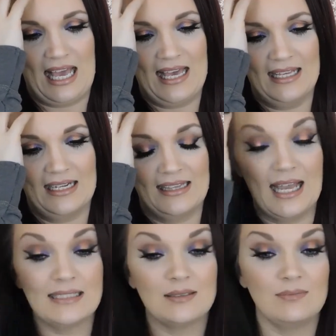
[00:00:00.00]
And
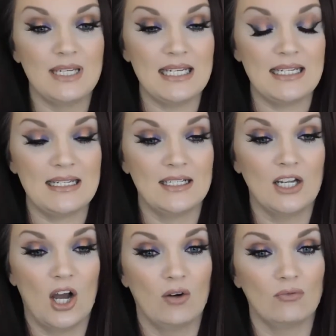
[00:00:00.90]
that's me
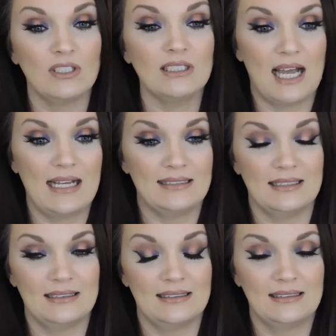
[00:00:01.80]
not
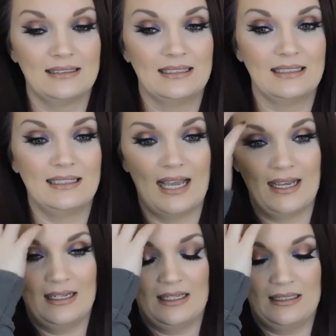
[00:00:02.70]
realizing
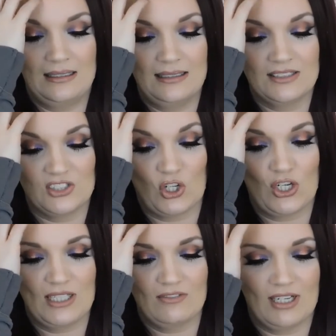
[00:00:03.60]
that it's
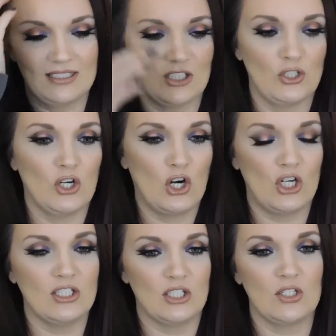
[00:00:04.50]
starting, right? So your
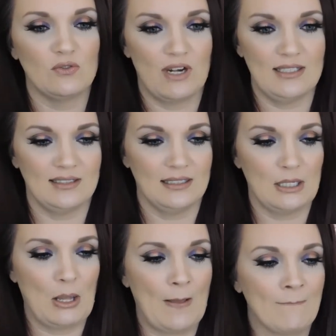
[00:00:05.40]
heart starts racing.
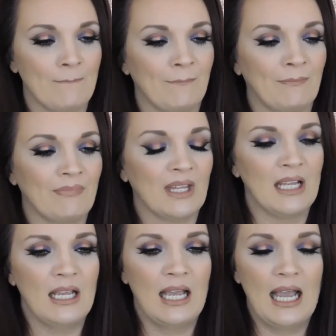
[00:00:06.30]

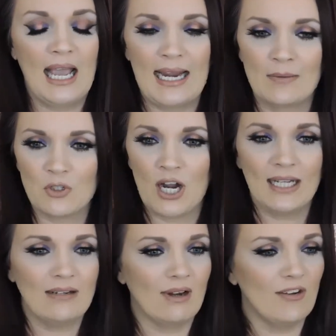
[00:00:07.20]
And I'm
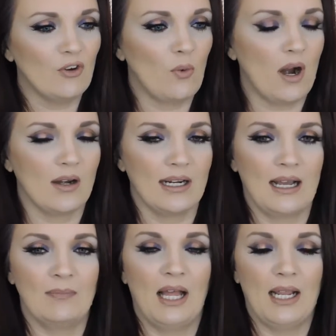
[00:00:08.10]
trying to get ready for work,
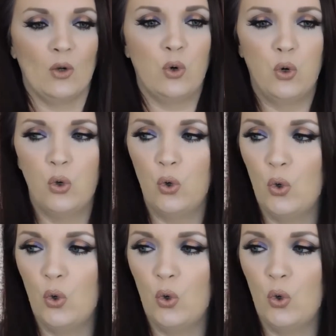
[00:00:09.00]
and I'm like, Whew